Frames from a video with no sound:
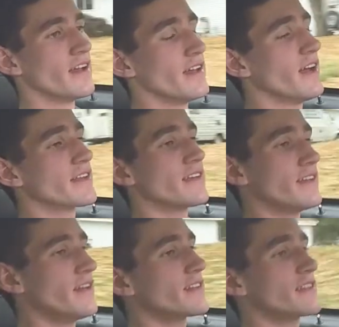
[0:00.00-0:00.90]
He does
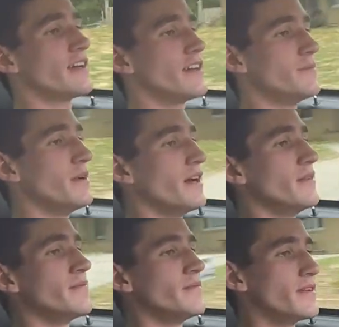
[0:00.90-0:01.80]
he does good, but
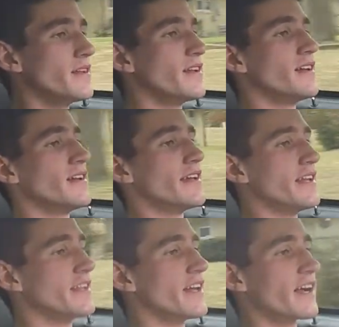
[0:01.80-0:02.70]
he
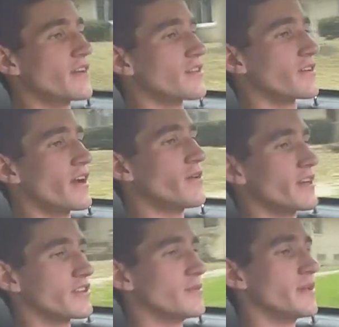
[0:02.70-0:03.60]
did not go to the right
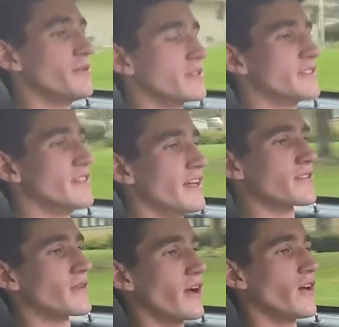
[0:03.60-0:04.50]
QuikTrip. He was at
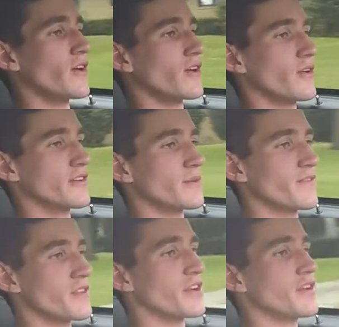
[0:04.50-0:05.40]
the wrong QuikTrip
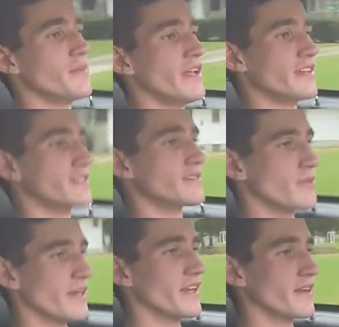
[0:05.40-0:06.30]
for 30 minutes
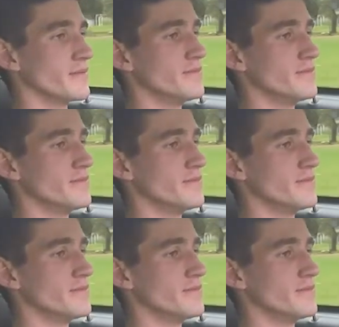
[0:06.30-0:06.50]
waiting.